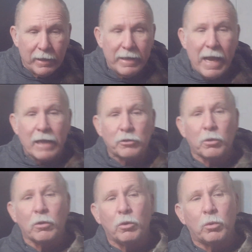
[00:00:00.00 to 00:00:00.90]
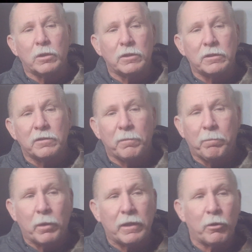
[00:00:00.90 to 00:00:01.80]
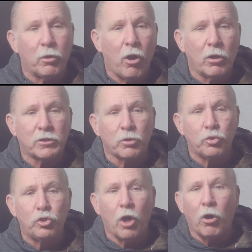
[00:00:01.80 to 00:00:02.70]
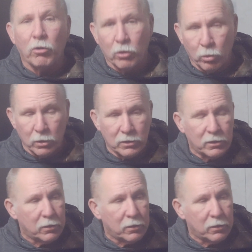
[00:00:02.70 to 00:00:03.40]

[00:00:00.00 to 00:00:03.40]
natural lures, but there are also dull lures.